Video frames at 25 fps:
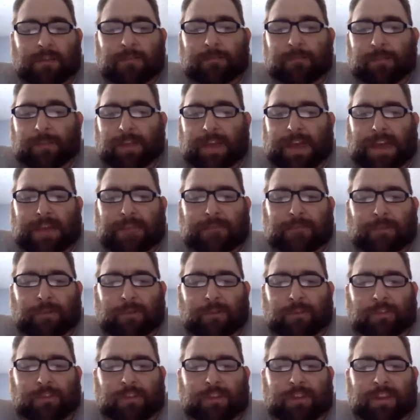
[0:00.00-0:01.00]
flat
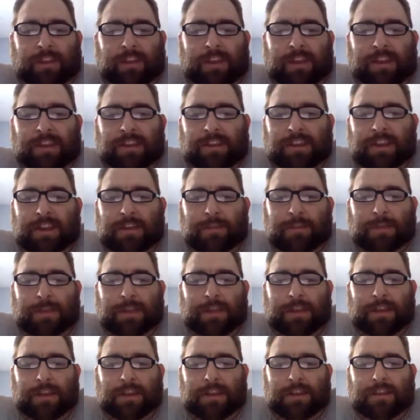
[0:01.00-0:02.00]
first inning did him
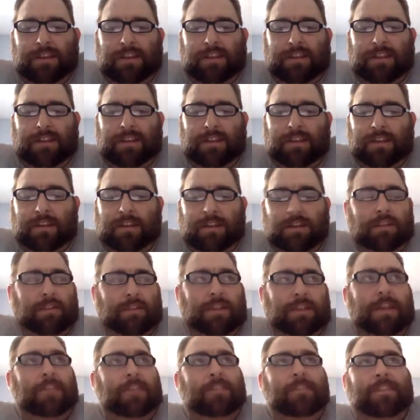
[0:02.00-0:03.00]
in. And
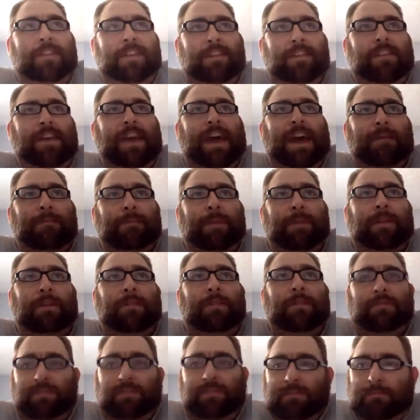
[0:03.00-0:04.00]
these things happen.
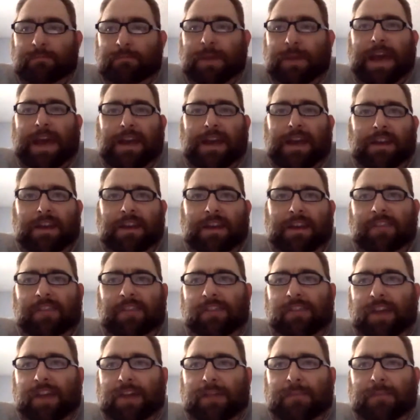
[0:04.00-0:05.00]
Bad innings
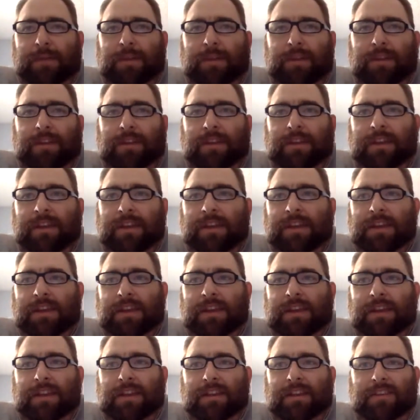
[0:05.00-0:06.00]
happen,
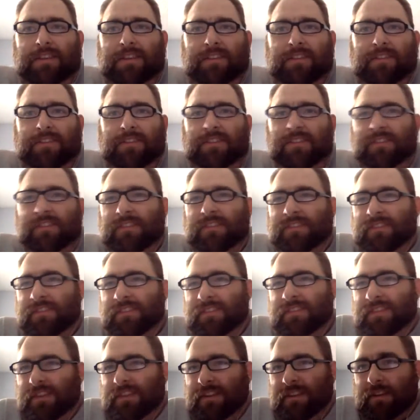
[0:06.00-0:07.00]
and
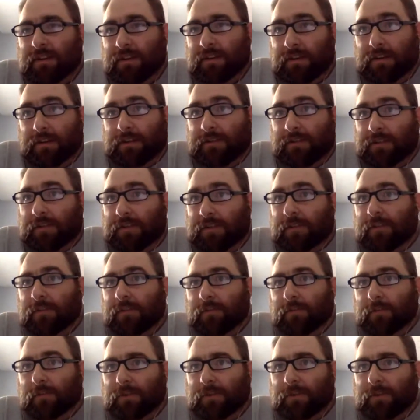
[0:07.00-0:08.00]
this is
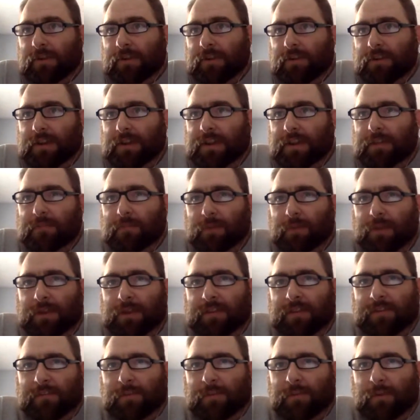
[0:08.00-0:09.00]
where you need run
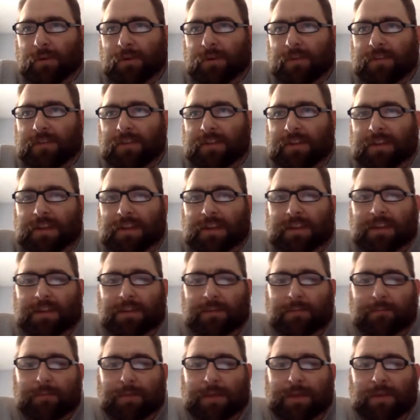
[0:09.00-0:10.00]
support to
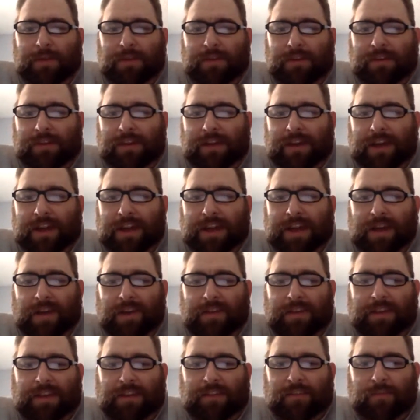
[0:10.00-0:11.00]
bail your guy out, and
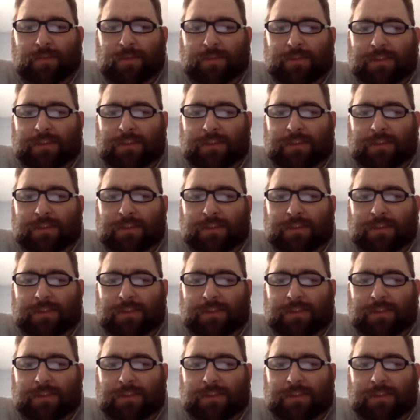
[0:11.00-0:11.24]
that's what